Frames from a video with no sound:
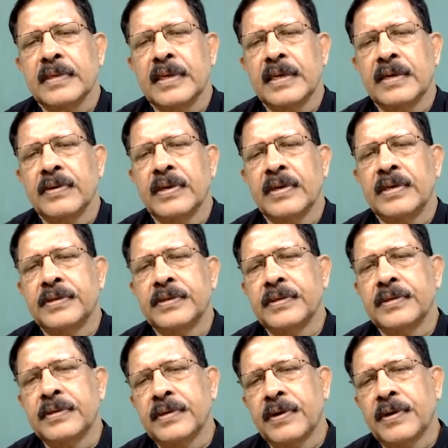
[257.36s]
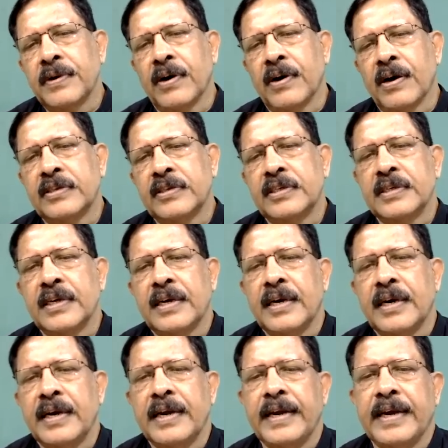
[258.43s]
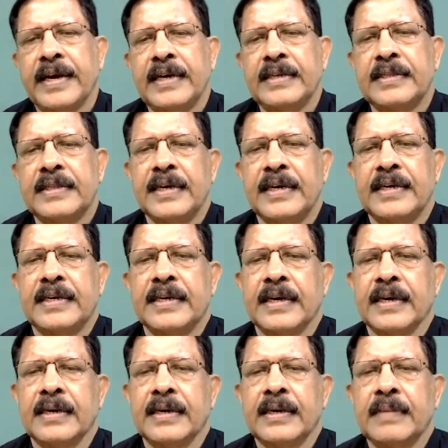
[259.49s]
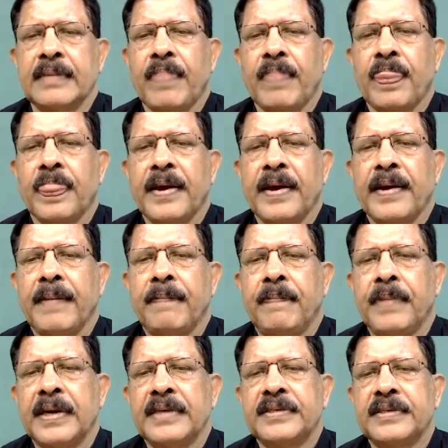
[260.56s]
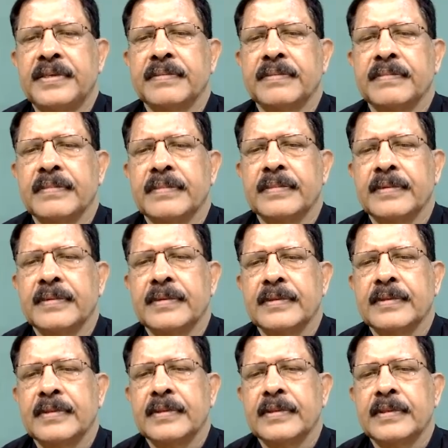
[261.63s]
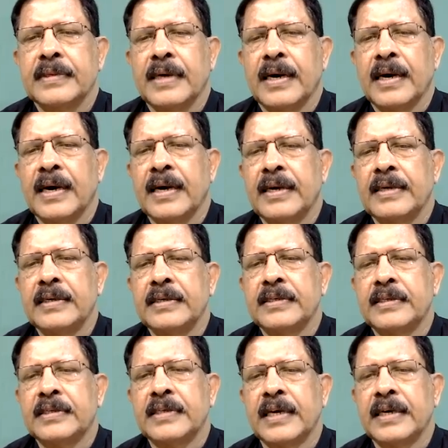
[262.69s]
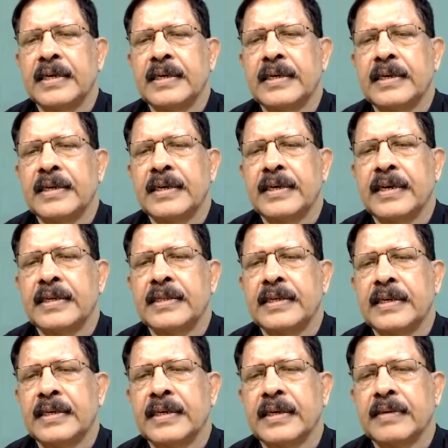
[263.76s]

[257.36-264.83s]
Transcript: equal to cos n theta plus I sine n theta.